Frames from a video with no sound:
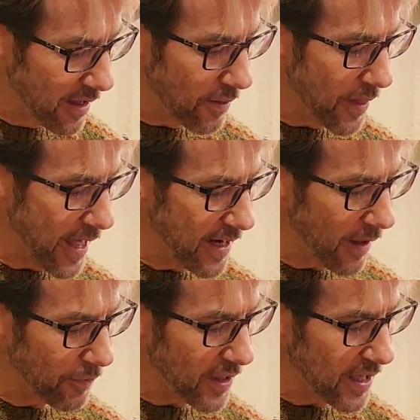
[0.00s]
Then
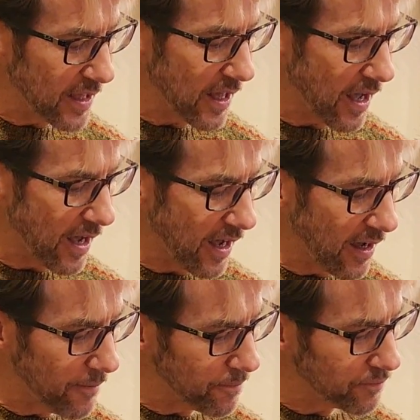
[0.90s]
at the
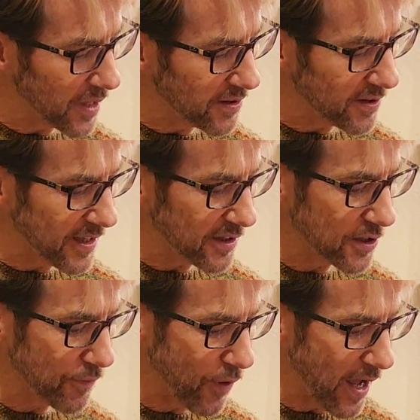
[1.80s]

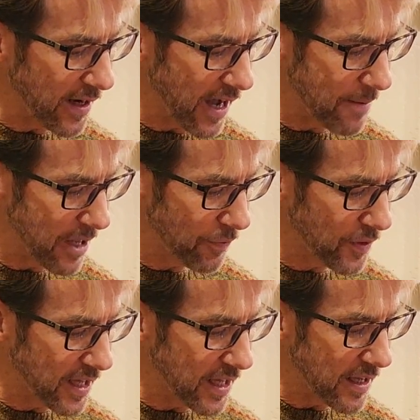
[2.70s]
6th fret, I'm at
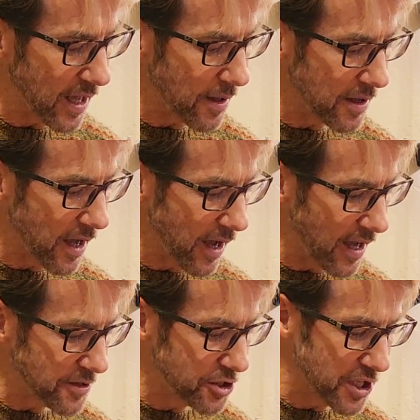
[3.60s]
the
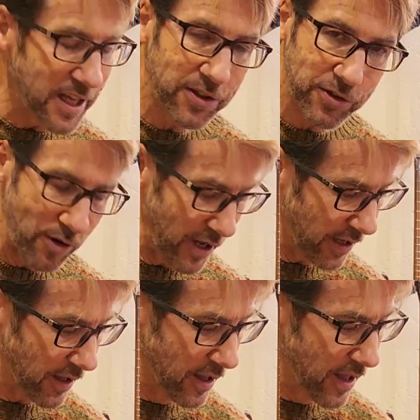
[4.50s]
G
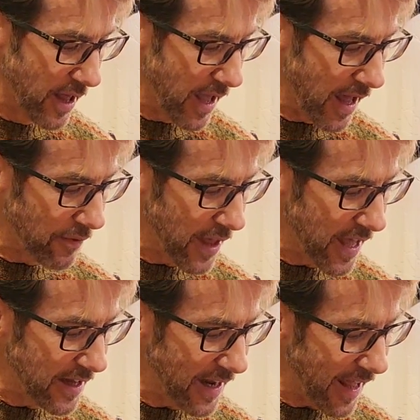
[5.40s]
string, and
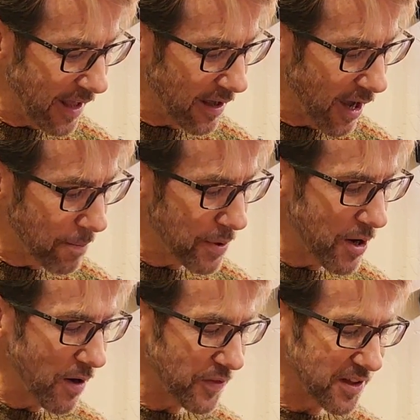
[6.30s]
then up
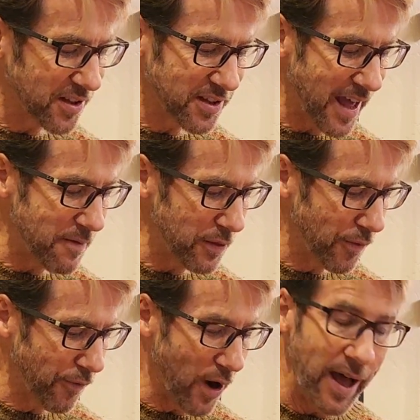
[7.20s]
here at the 7th
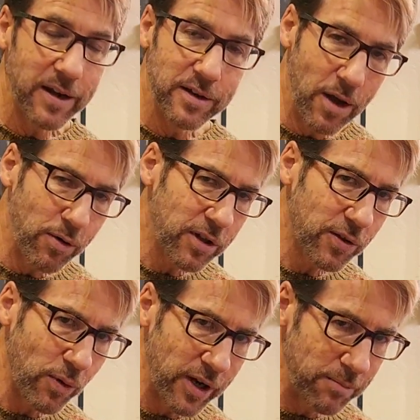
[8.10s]
fret, notice
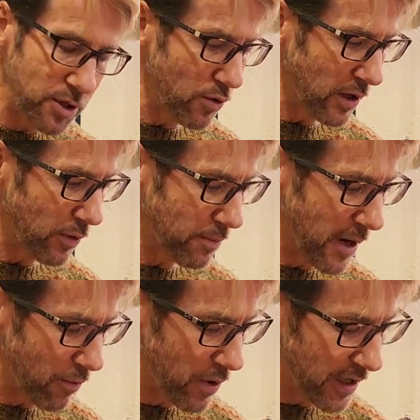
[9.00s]
what I'm doing with my
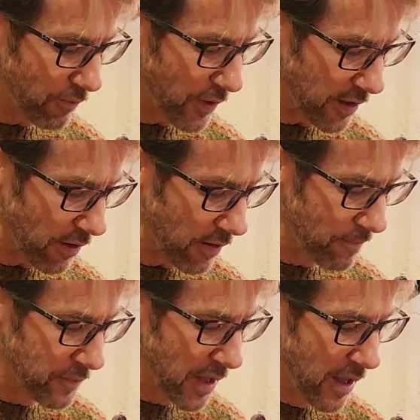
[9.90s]
ring finger.
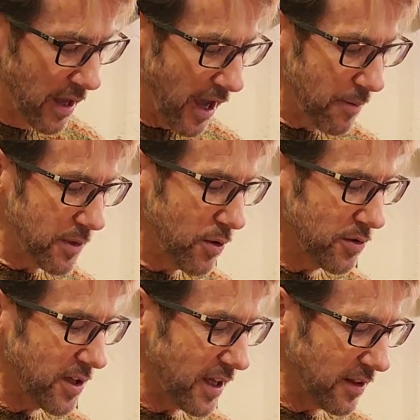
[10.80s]
I'm
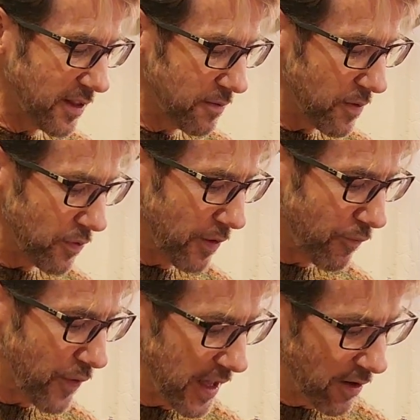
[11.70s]
using the
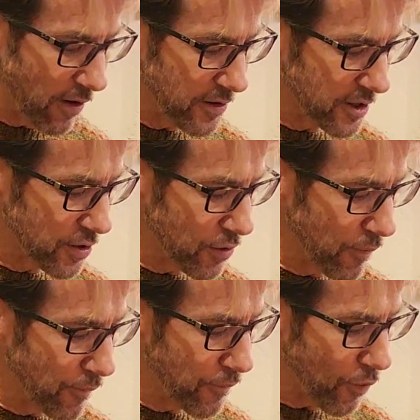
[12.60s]
finger to
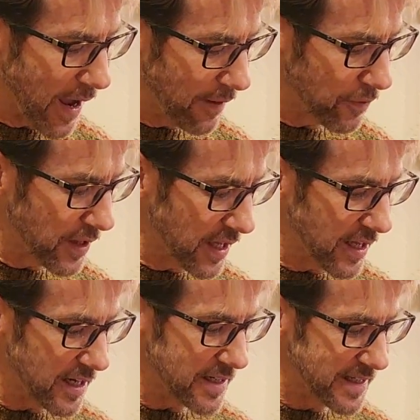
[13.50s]
fret
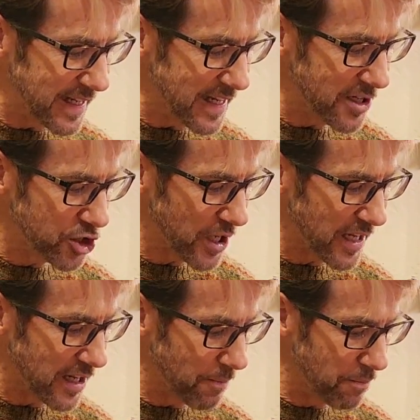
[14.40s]
the D, G,
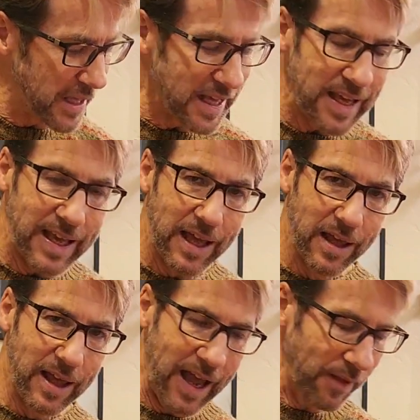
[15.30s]
and B
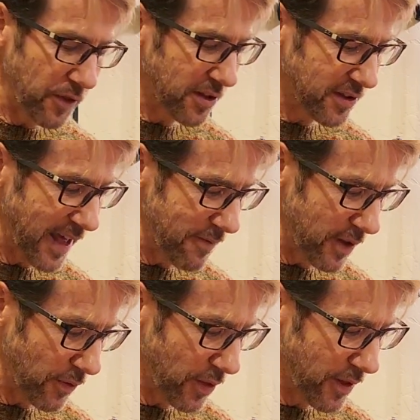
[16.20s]
at the
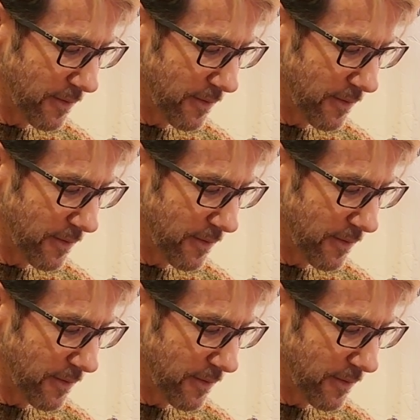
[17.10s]
7th.